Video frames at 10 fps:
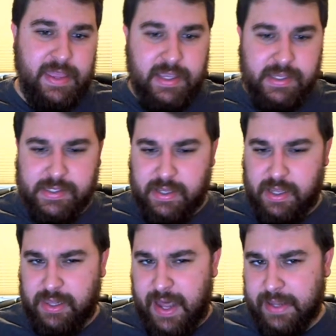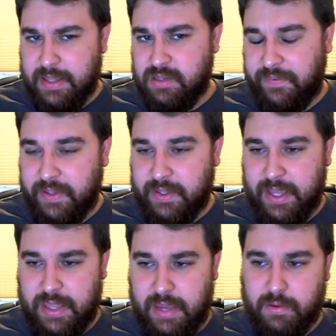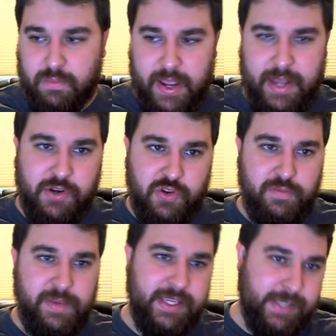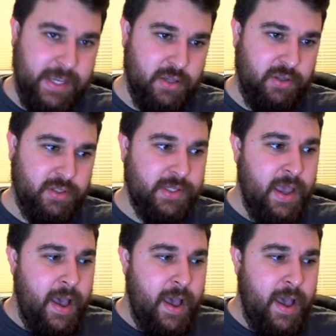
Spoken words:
And a lot of these feel like they were written to be singles,